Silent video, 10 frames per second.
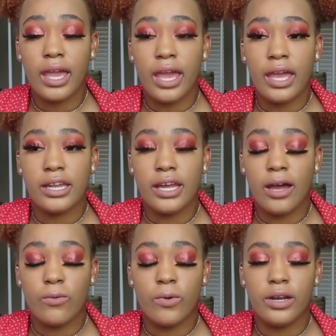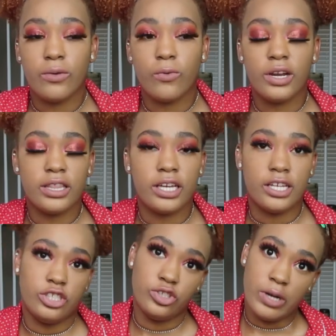and I wanted one of
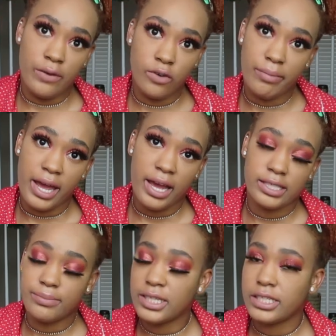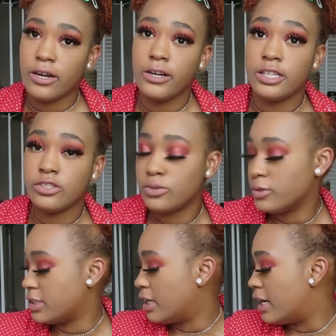the travel bags because I heard it
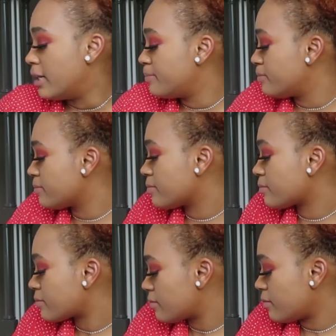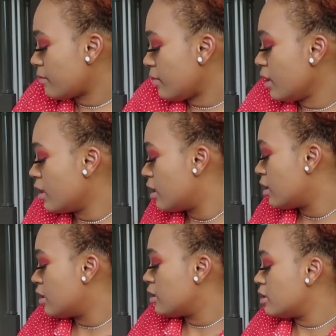stores a lot.
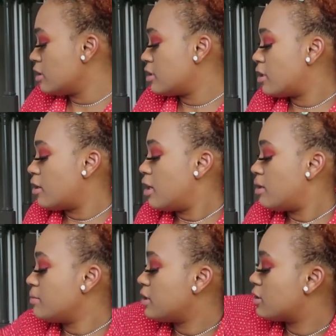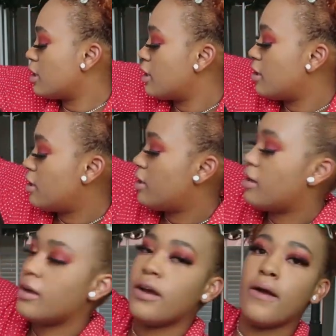So I'm just gonna.
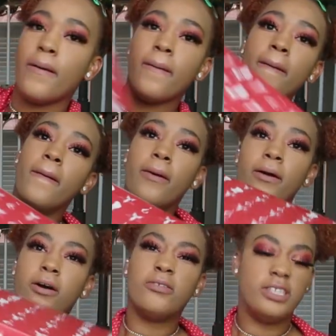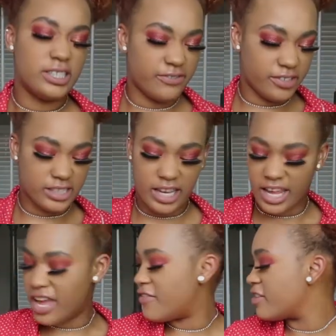Oh, this feels kind
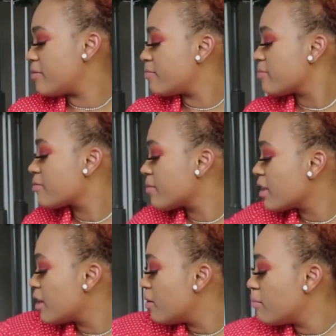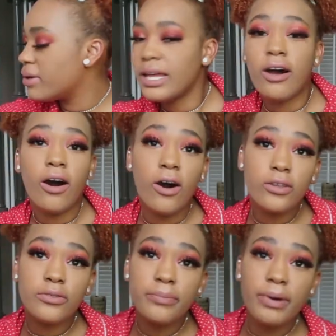of heavy. Pull out
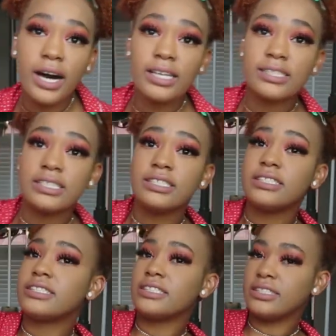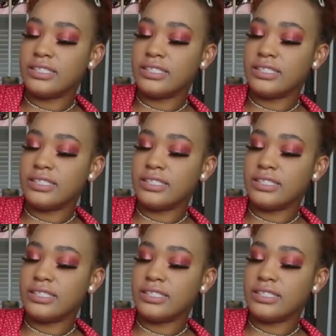all three boxes.